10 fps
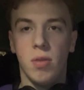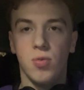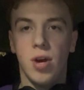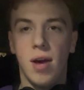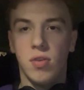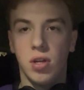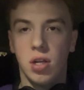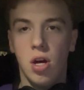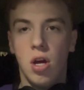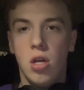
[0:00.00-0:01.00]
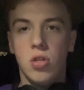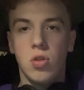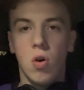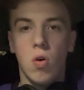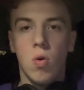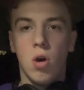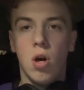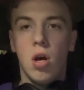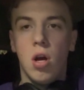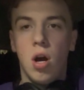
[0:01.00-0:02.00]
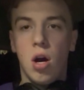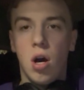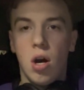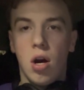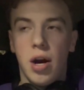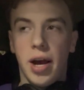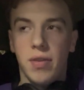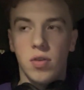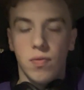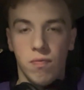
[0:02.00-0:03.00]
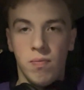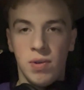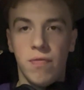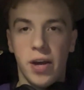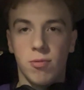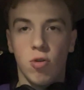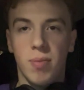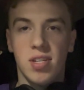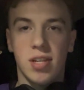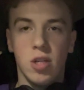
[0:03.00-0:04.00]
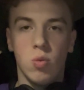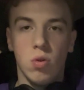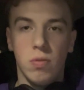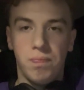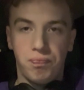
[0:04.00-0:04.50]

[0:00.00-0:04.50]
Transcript: I'm traveling, so I have to be flexible with my schedule